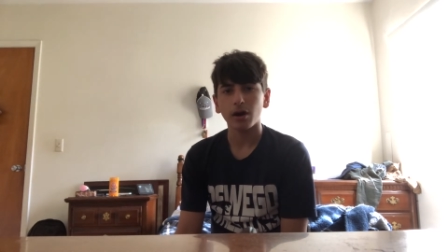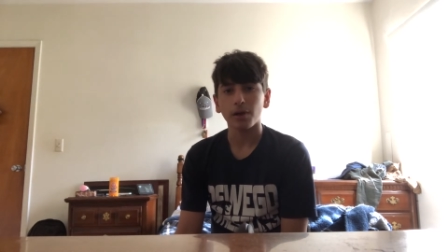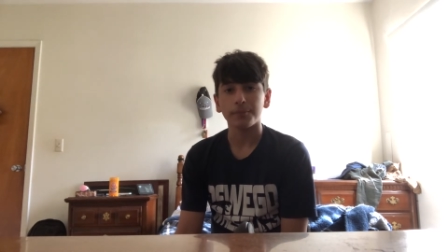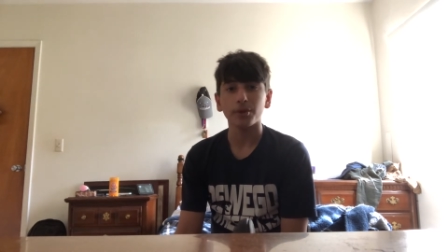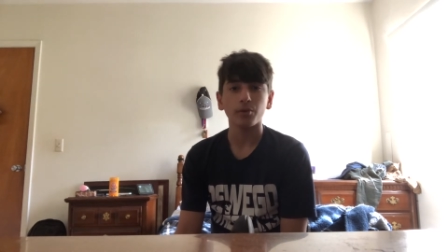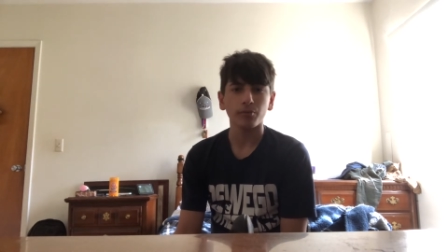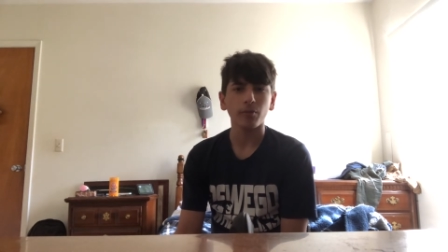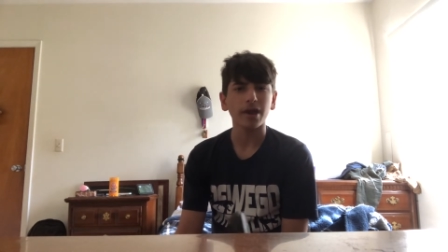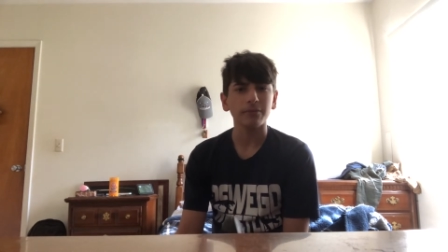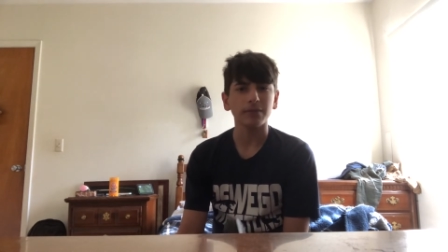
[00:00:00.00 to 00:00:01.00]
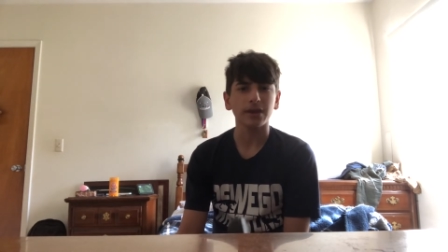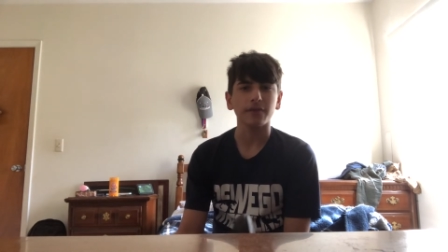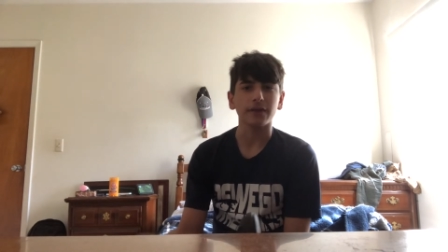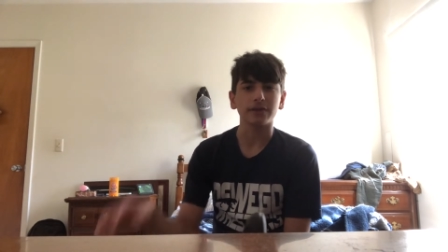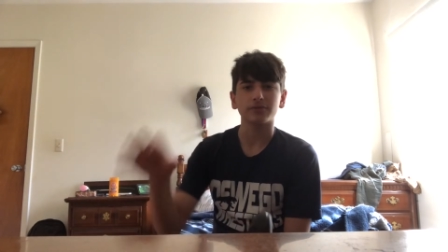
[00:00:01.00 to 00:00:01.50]
Blue and white, meaning
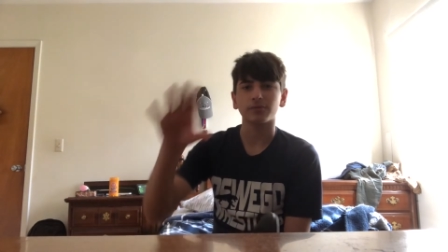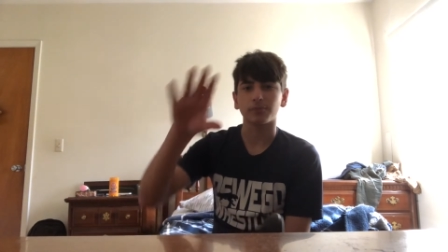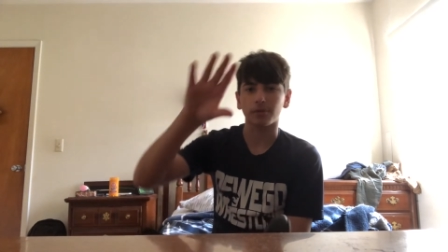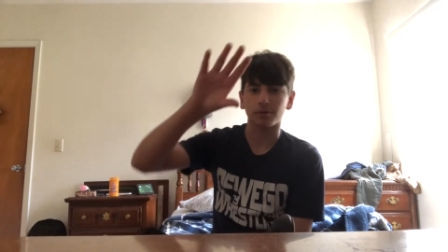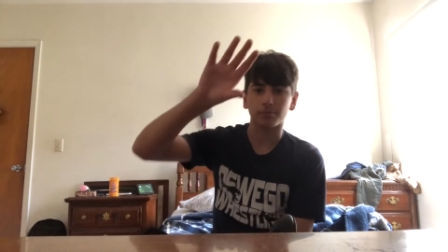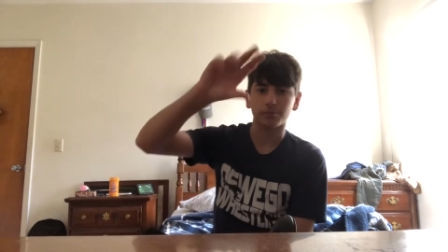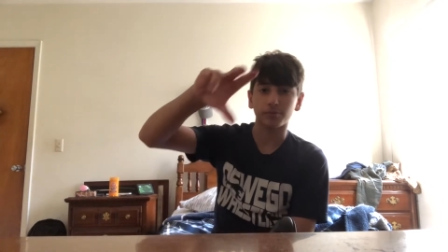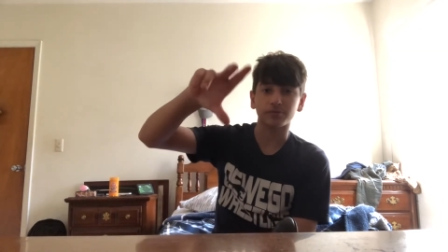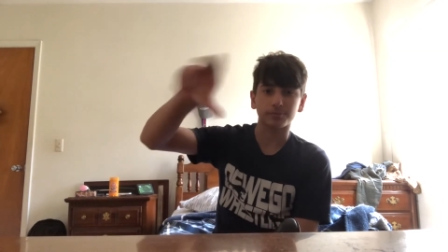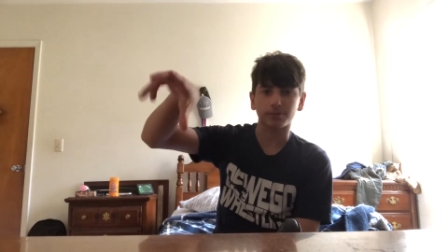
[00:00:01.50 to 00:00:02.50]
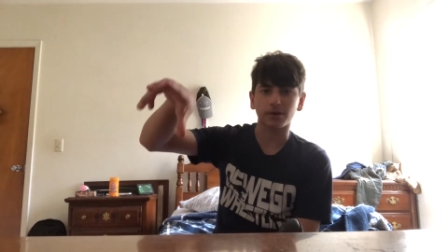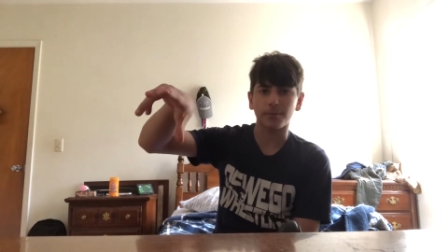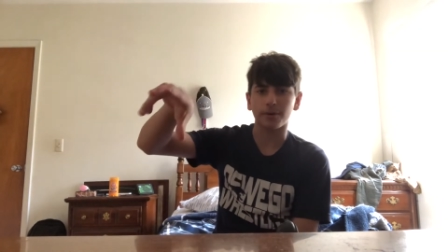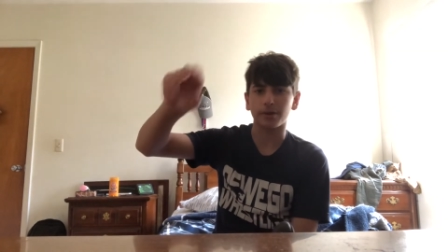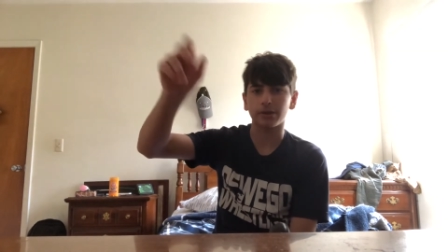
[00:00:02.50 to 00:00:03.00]
like to where blue's the
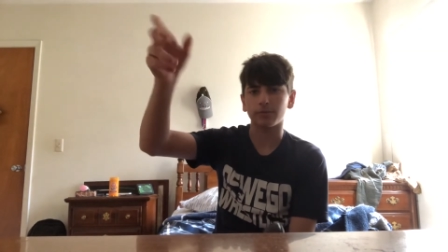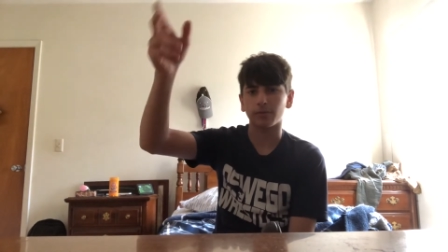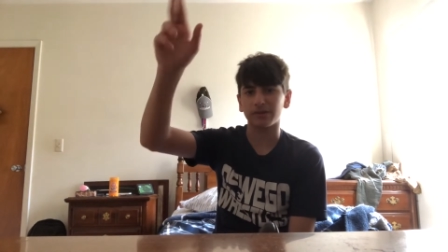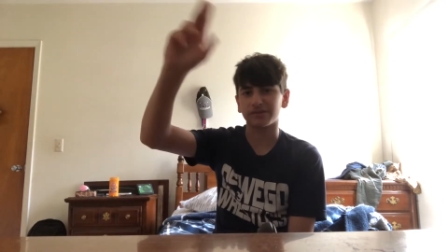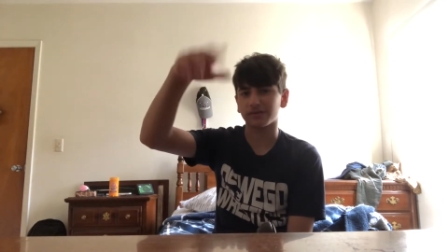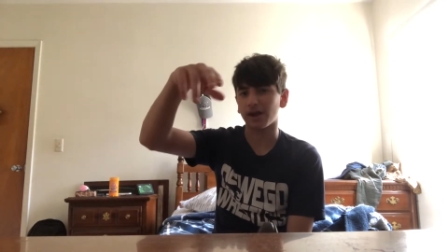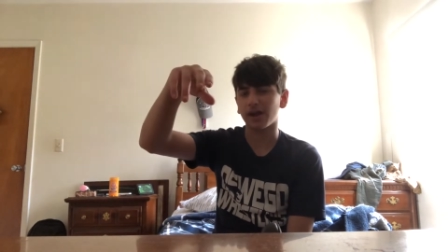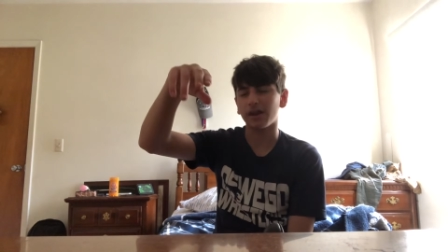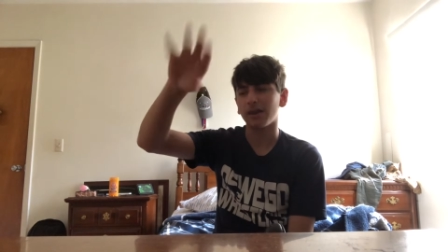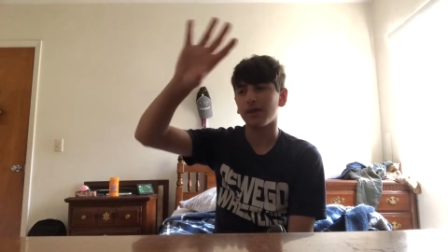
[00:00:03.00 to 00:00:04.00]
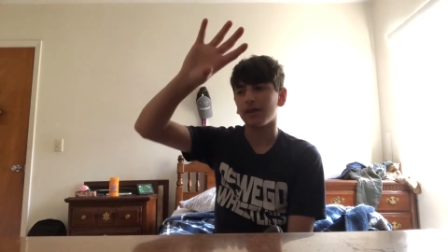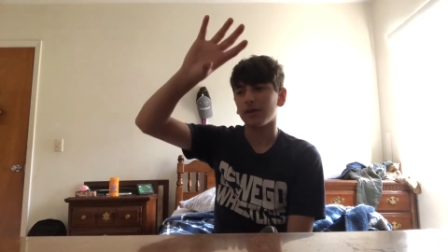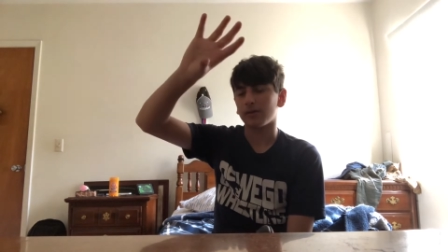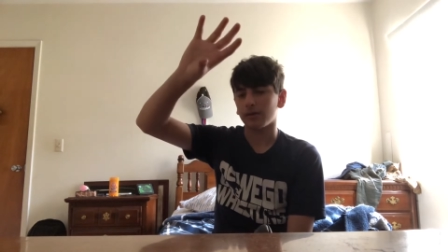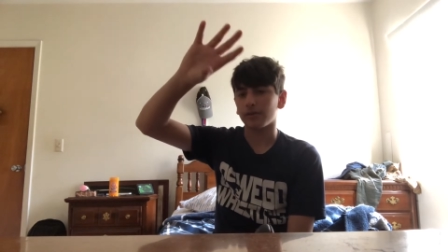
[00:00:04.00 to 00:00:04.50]
primary, white's not.
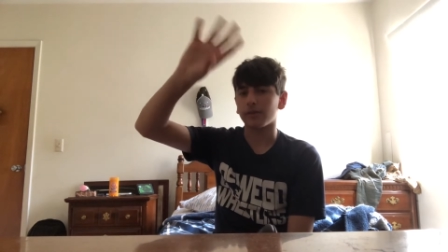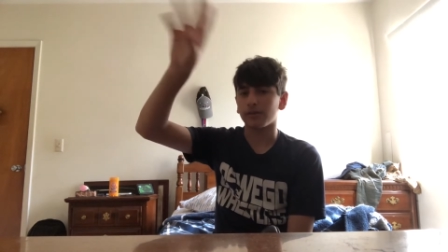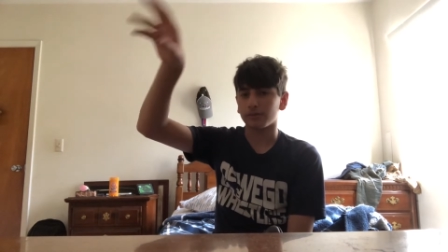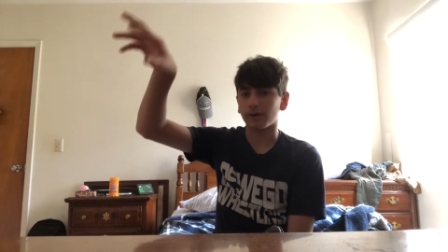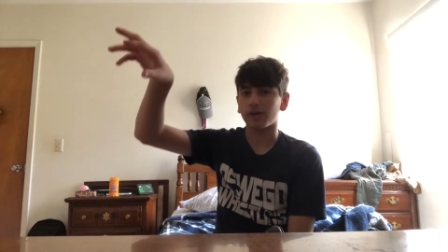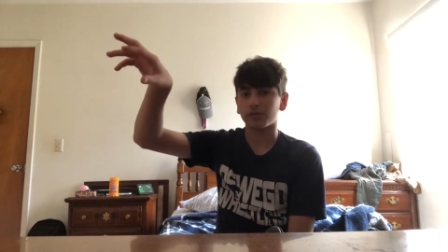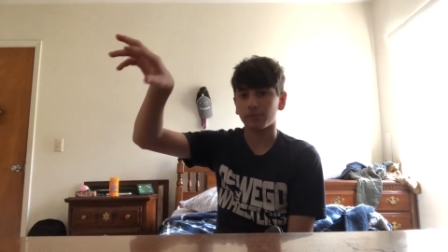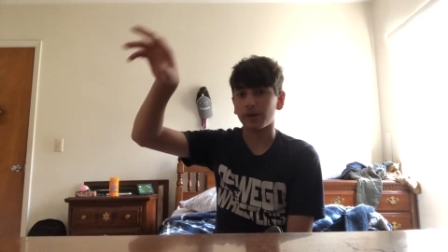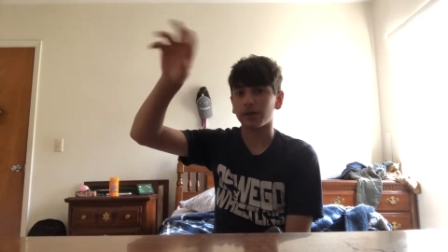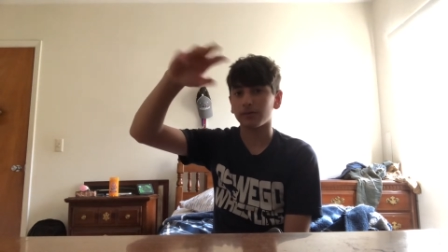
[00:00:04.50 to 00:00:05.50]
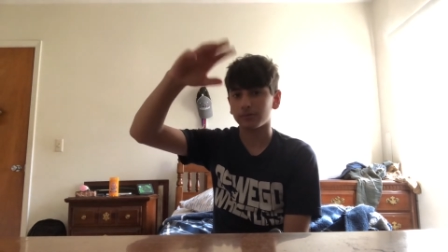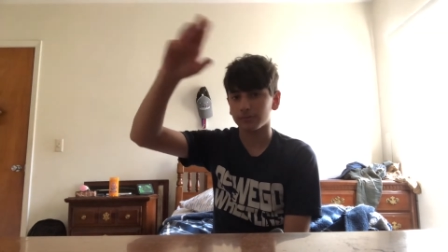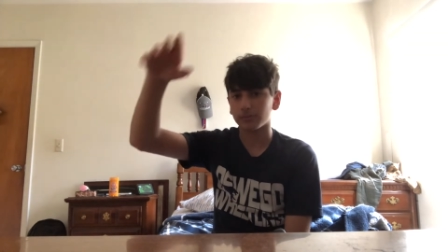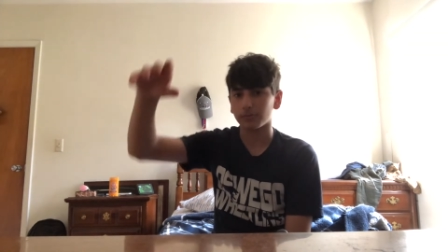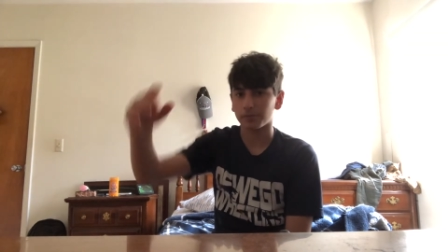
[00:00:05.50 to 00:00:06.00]
And then the other way,
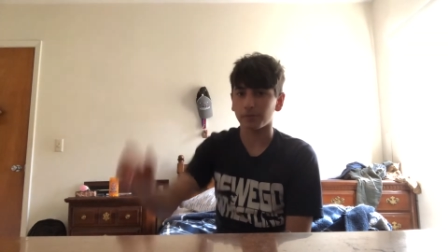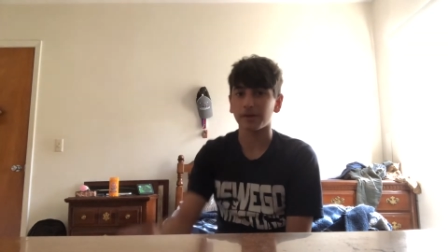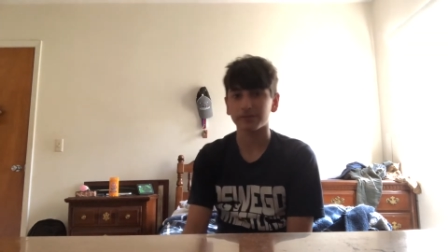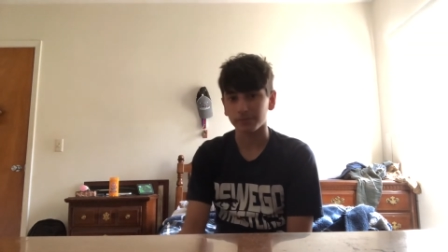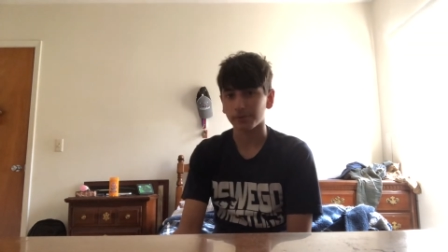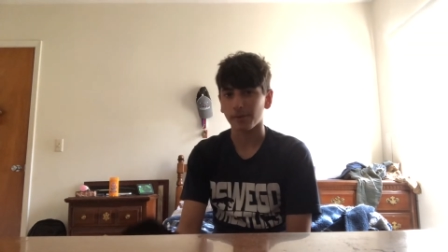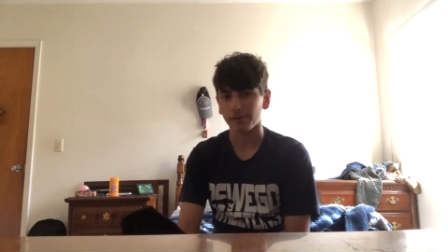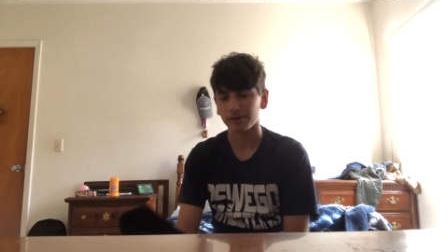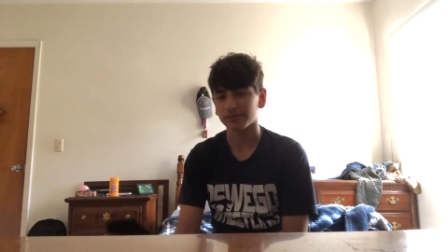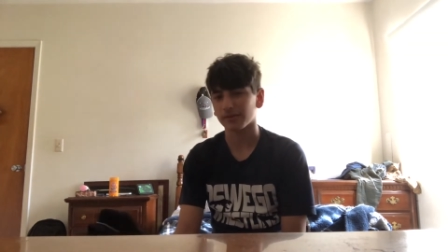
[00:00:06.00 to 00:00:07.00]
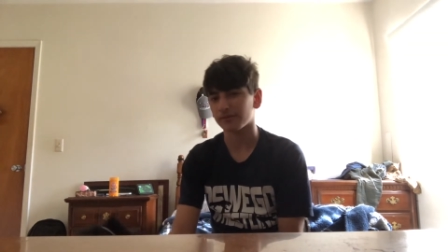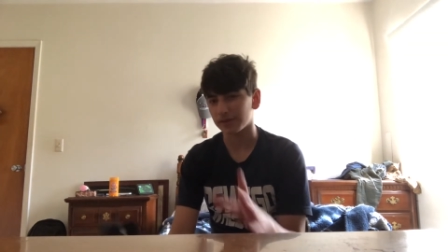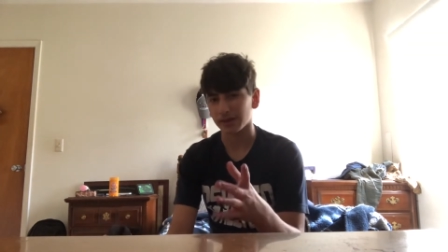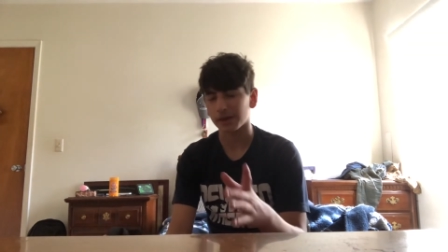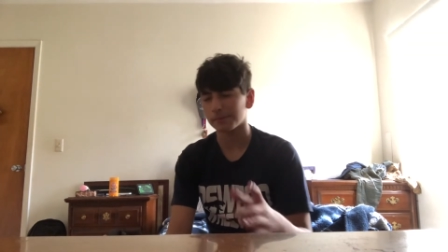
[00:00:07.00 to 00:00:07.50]
where white's the primary and stuff, you get
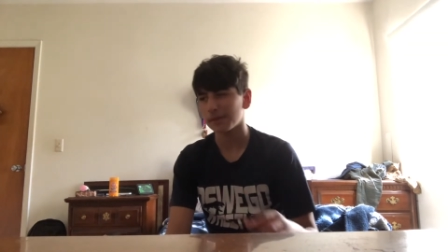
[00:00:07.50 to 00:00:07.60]
it.